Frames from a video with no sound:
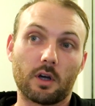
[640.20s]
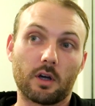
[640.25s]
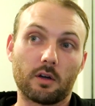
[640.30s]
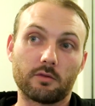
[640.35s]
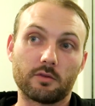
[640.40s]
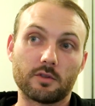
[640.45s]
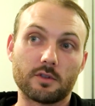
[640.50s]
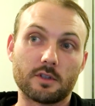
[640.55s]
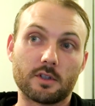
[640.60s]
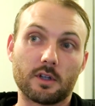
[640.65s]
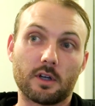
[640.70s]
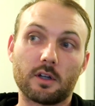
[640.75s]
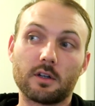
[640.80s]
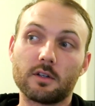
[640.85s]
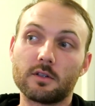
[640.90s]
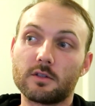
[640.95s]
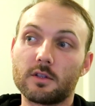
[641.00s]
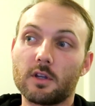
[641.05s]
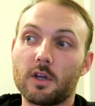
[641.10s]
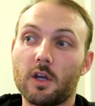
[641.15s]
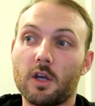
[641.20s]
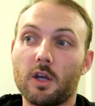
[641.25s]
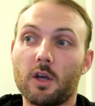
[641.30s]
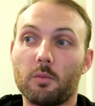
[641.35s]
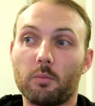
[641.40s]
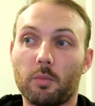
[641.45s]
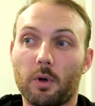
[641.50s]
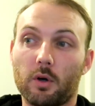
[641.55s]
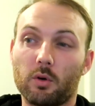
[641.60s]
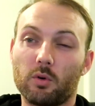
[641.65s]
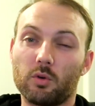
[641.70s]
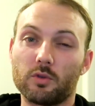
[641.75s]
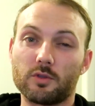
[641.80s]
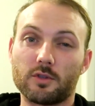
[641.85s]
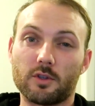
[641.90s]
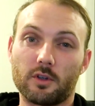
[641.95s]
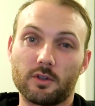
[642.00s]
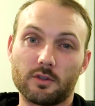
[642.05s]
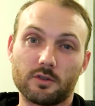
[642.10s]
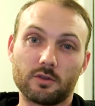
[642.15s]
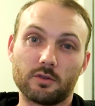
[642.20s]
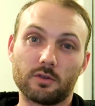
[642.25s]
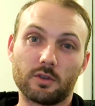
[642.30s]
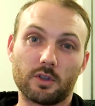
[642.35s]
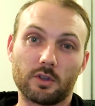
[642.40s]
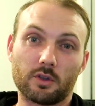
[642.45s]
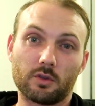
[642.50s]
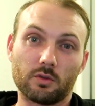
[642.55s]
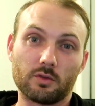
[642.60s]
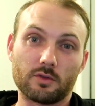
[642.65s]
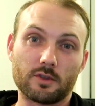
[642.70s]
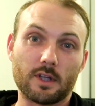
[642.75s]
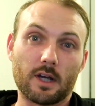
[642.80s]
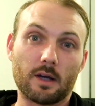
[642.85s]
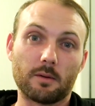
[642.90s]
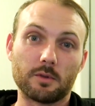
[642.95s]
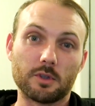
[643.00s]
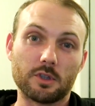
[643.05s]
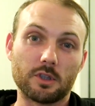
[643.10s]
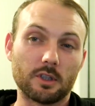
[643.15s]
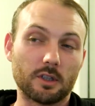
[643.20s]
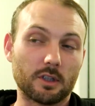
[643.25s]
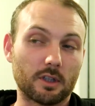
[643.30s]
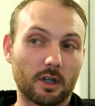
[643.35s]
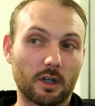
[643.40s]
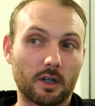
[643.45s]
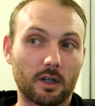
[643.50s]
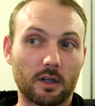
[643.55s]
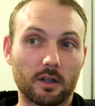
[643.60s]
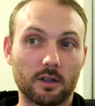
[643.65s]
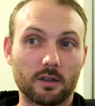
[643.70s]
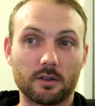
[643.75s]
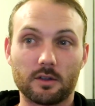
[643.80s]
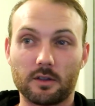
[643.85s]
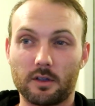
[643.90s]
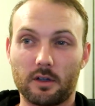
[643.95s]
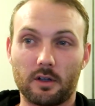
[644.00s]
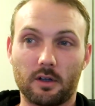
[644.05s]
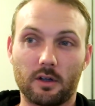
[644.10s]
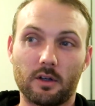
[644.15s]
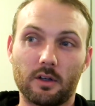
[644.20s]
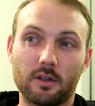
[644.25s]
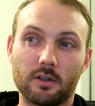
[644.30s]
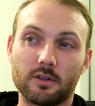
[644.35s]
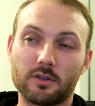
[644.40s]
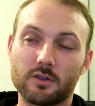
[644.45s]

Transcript: for starters, but also it's still going to cause damage to your car. I don't know,